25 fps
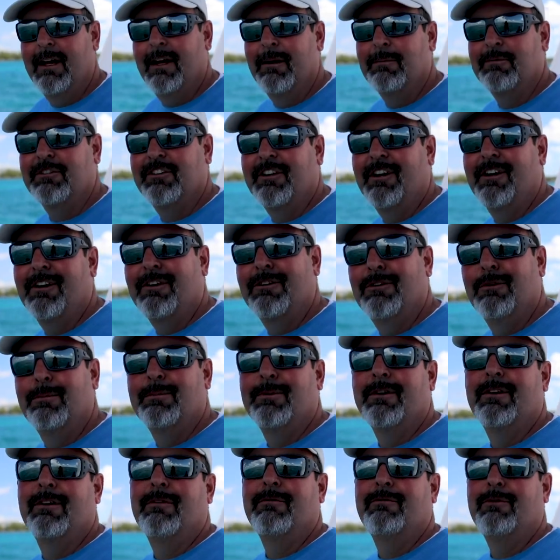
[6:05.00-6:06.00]
I'm Scott
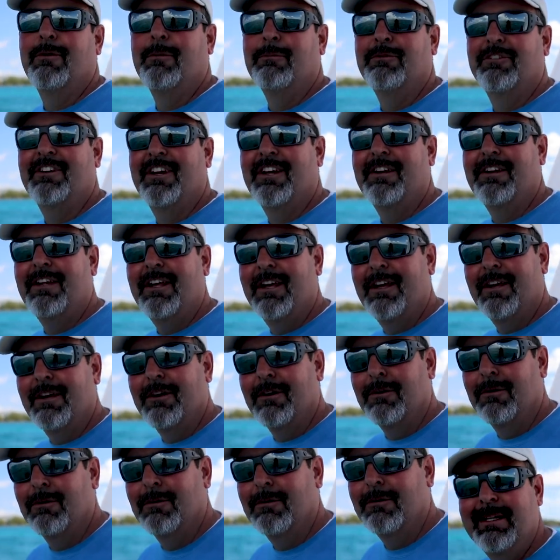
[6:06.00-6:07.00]
Cooper from San
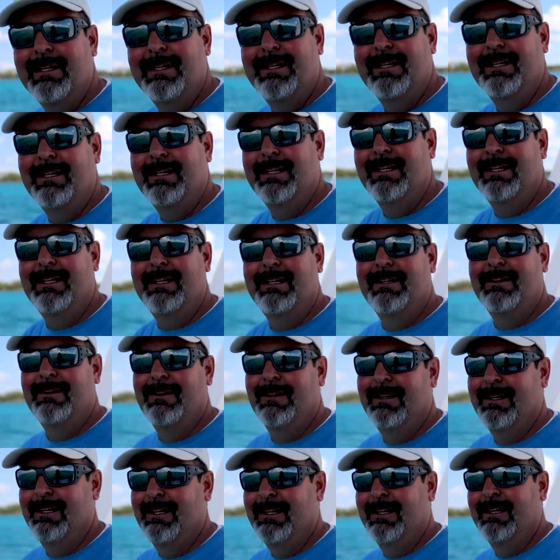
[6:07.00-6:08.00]
Diego. And what made you
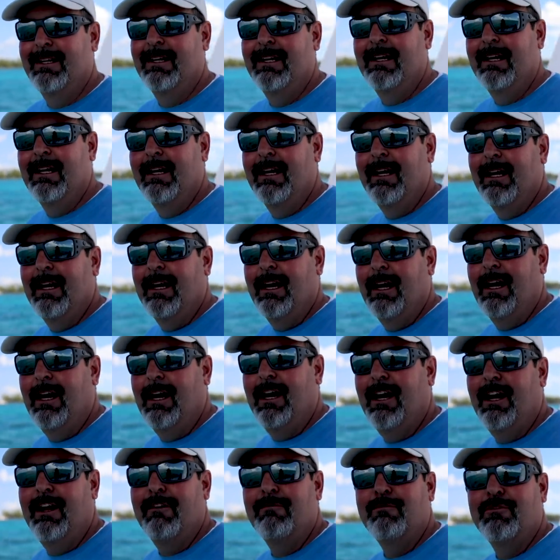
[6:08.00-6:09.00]
become a patron?
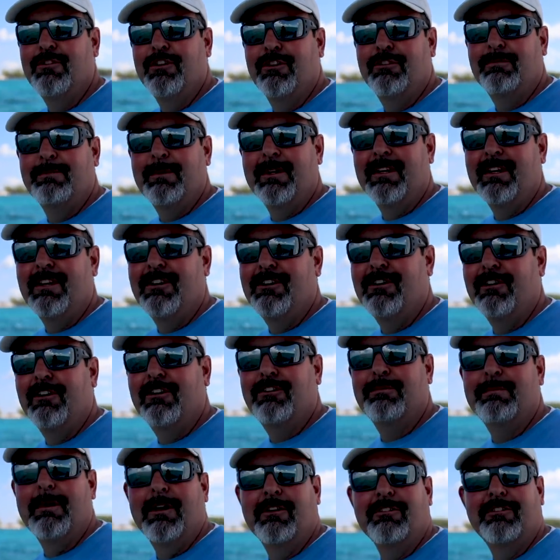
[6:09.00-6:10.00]
I've just been
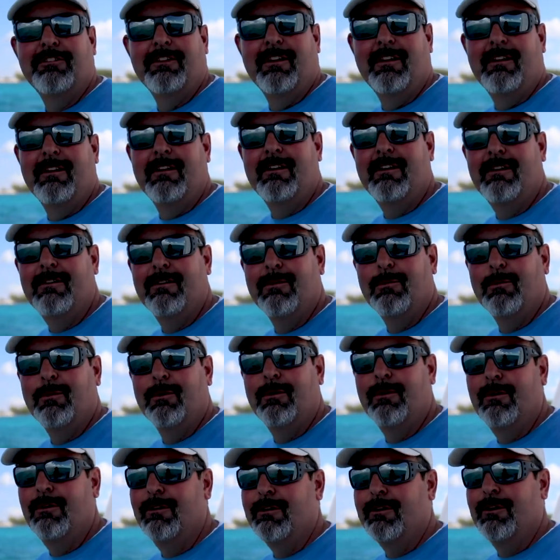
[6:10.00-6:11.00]
curious about sailing, the
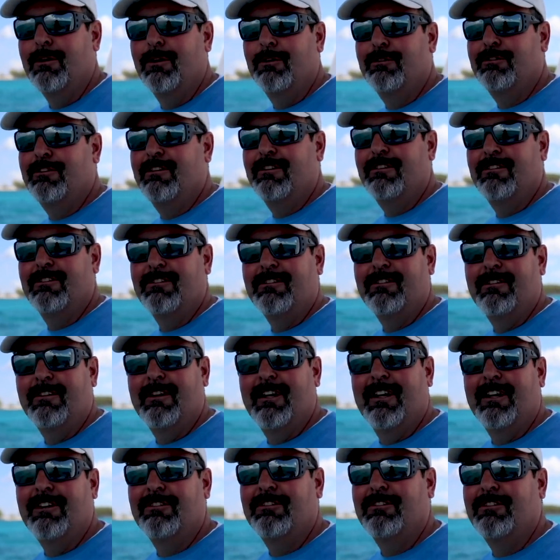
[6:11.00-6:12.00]
world, the oceans, and you
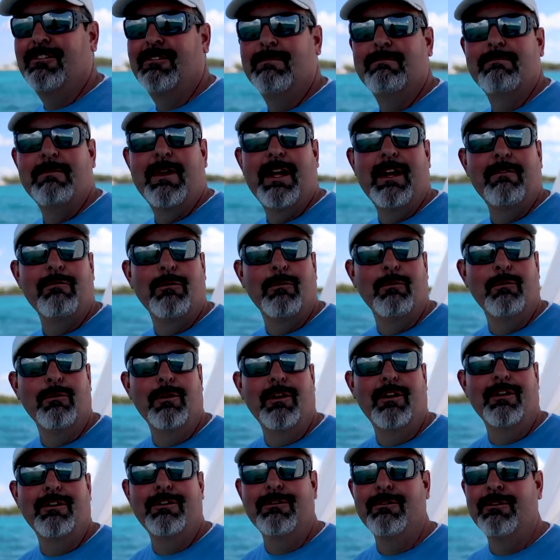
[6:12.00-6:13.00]
guys have a
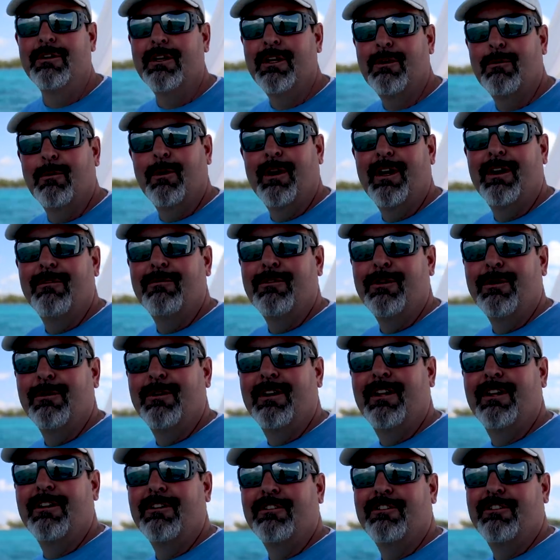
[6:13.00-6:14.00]
really unique way of
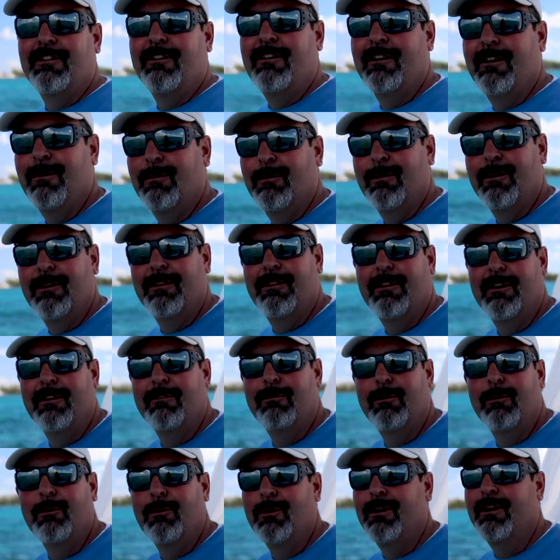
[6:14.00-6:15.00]
doing it and sharing it with
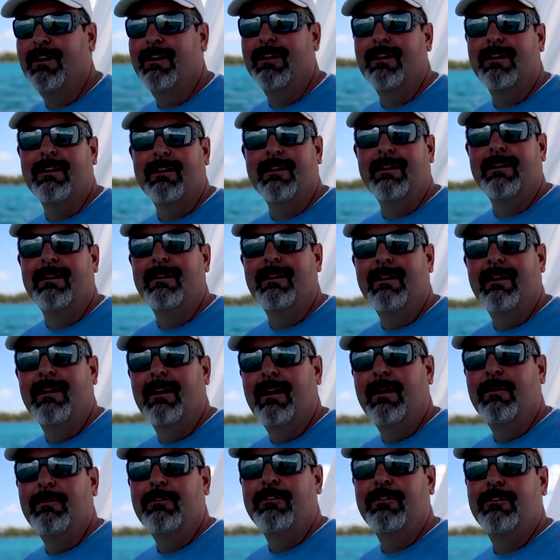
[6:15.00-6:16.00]
everyone, and
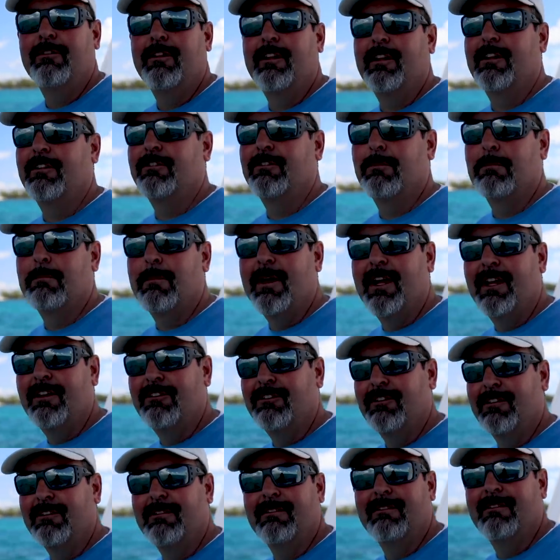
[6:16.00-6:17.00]
I just think it's
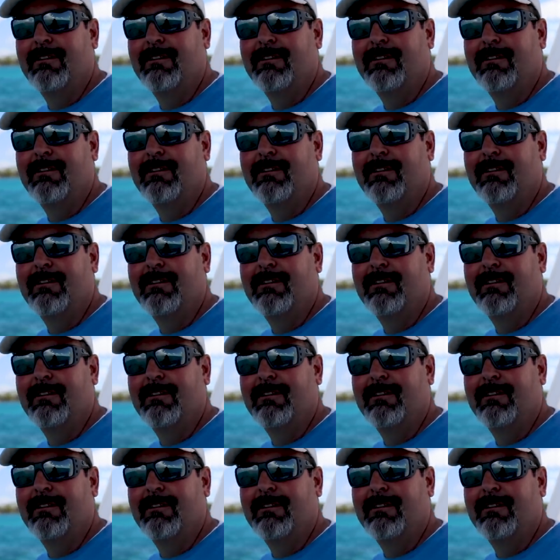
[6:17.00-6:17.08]
amazing.